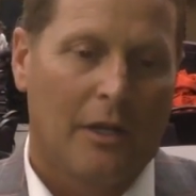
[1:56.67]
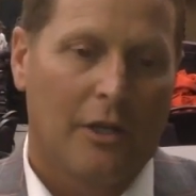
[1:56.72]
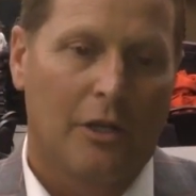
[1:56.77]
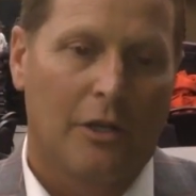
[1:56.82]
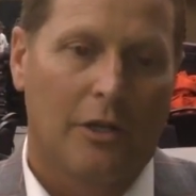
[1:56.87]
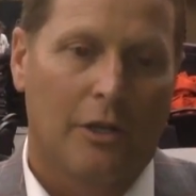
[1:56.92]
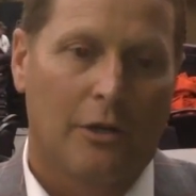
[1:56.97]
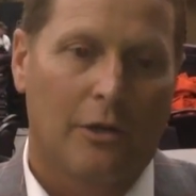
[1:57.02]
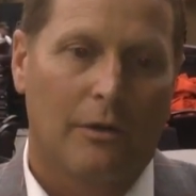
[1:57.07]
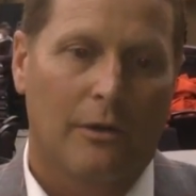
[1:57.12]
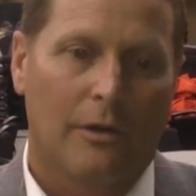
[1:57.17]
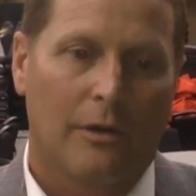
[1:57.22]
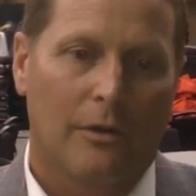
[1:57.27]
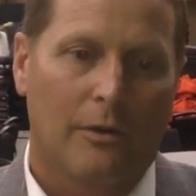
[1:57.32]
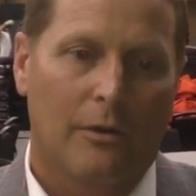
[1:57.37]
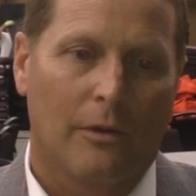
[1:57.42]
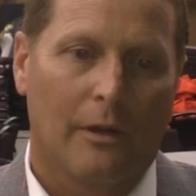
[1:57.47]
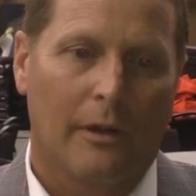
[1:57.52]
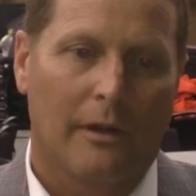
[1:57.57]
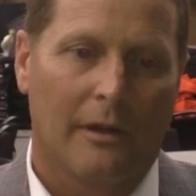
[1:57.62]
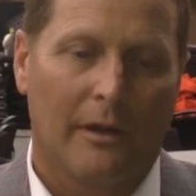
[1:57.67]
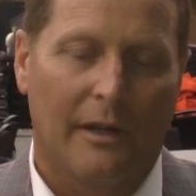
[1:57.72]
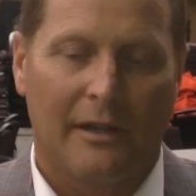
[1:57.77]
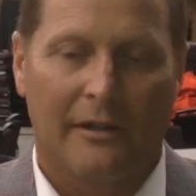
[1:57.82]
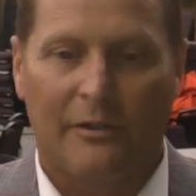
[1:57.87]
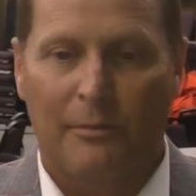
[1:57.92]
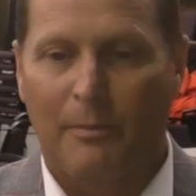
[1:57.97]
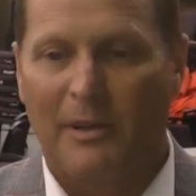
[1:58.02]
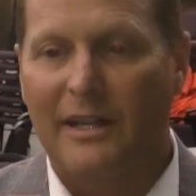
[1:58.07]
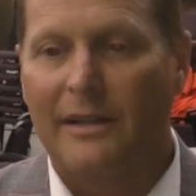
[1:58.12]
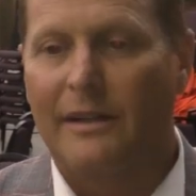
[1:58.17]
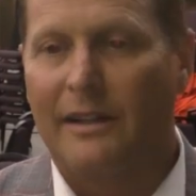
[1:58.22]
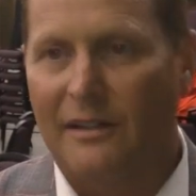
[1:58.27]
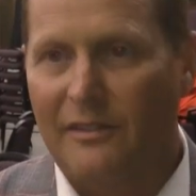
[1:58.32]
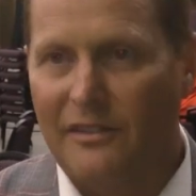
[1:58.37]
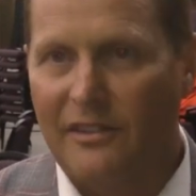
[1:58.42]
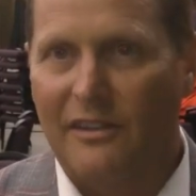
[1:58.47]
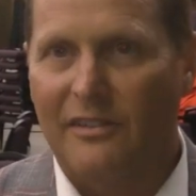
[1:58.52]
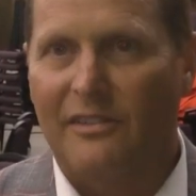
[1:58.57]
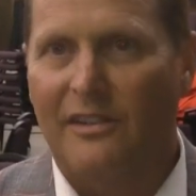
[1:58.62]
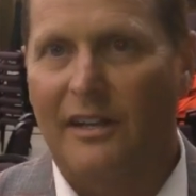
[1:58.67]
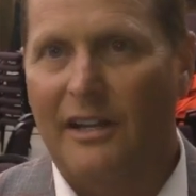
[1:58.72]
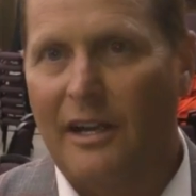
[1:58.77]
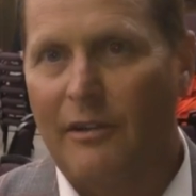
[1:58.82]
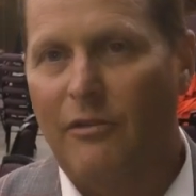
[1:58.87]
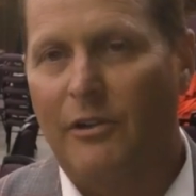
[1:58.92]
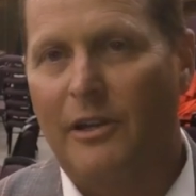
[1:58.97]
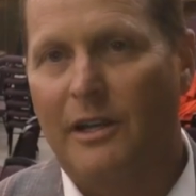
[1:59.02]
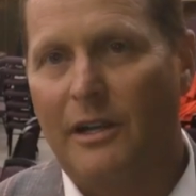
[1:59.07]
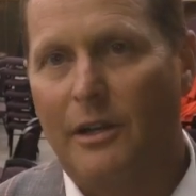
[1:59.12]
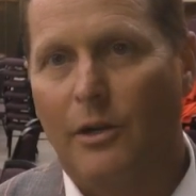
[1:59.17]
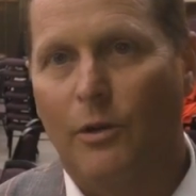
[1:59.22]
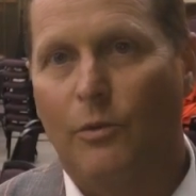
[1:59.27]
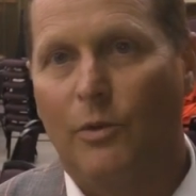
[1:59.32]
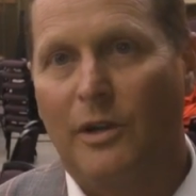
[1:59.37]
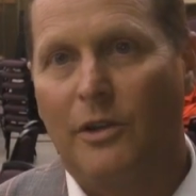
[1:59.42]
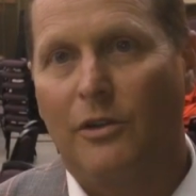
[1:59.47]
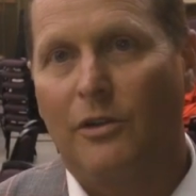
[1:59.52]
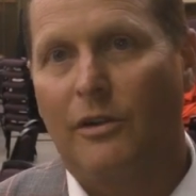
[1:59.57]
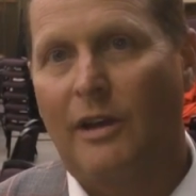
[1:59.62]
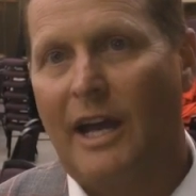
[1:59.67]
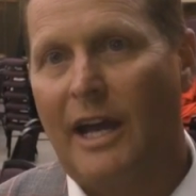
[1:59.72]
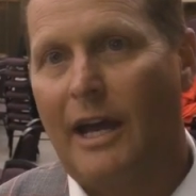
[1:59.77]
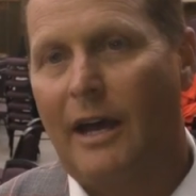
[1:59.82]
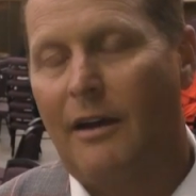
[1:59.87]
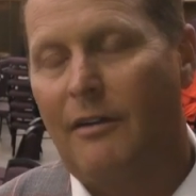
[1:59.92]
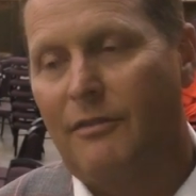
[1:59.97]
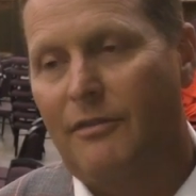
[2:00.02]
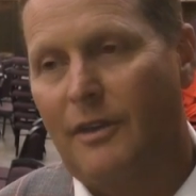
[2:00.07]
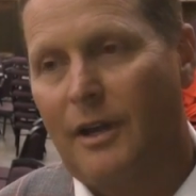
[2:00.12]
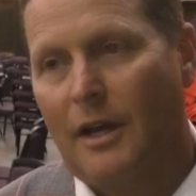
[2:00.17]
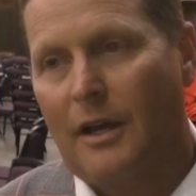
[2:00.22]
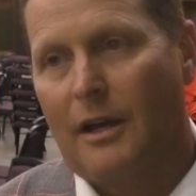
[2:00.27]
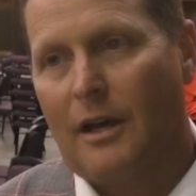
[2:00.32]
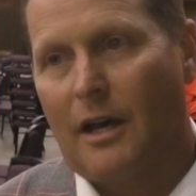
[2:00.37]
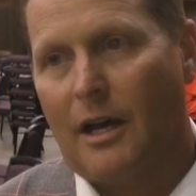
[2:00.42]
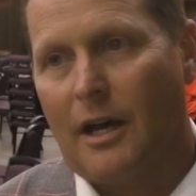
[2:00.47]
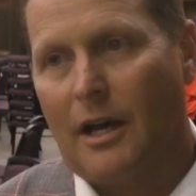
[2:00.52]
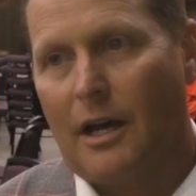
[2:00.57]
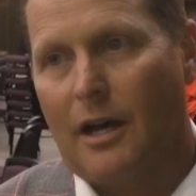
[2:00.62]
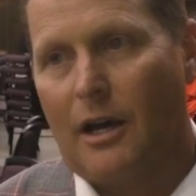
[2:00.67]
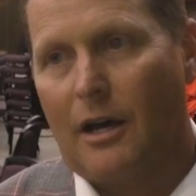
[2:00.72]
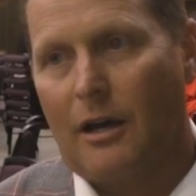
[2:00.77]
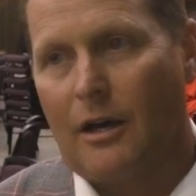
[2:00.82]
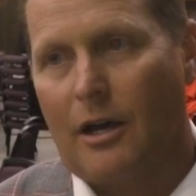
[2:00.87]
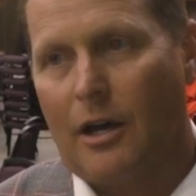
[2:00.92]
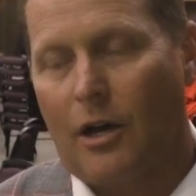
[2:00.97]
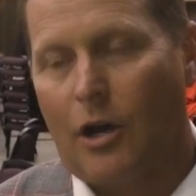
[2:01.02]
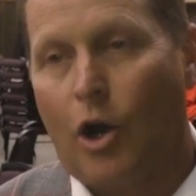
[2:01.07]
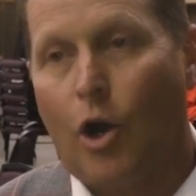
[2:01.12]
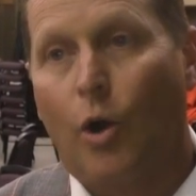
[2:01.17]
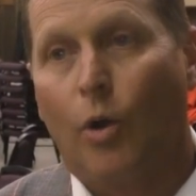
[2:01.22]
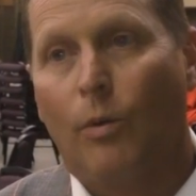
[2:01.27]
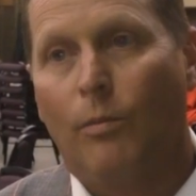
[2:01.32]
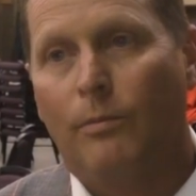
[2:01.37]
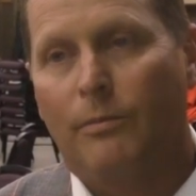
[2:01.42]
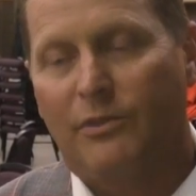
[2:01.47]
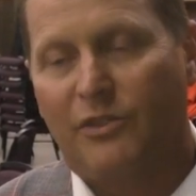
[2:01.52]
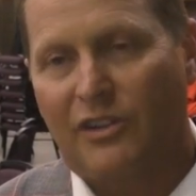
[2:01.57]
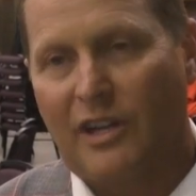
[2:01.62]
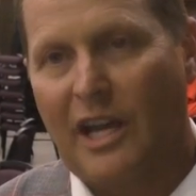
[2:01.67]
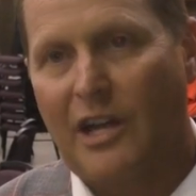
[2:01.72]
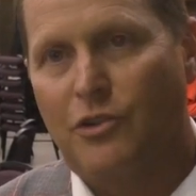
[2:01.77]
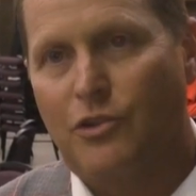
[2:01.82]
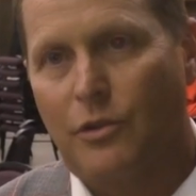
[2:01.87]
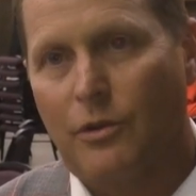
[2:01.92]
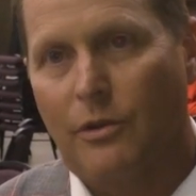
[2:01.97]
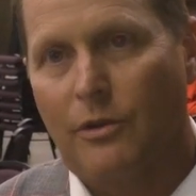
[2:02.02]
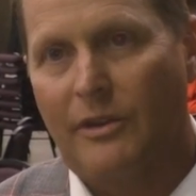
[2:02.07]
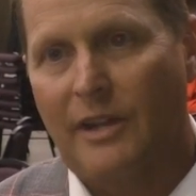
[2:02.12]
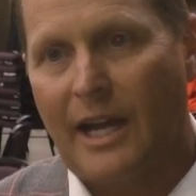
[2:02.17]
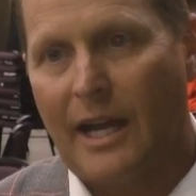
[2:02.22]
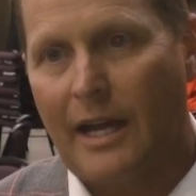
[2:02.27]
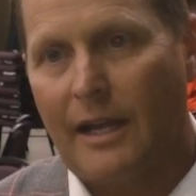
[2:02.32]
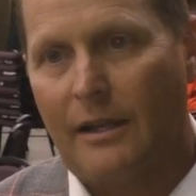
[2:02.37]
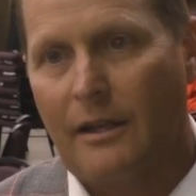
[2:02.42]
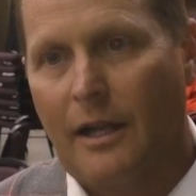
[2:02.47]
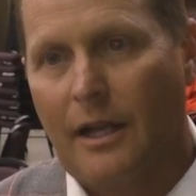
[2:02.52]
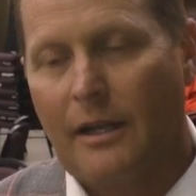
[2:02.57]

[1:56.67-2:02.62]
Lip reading: You know, it's been consistent every year when you have a home schedule that